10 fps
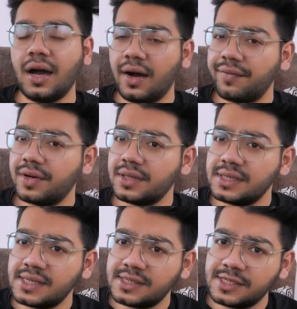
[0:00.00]
After
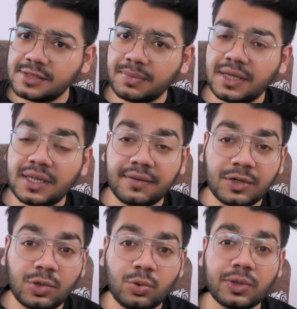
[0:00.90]
this assessment, there
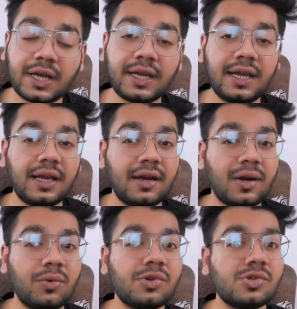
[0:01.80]
were two technical
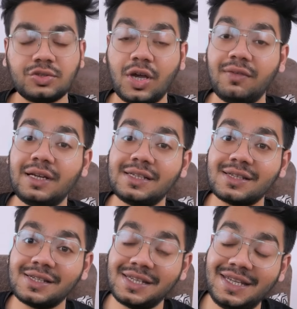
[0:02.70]
rounds. So I will
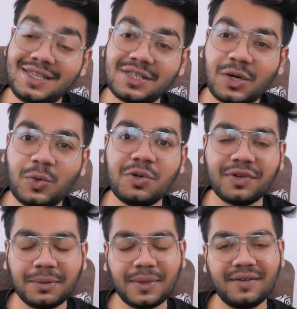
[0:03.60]
discuss each round
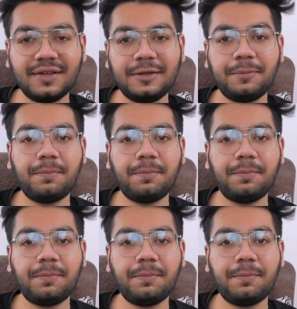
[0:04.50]
one by one.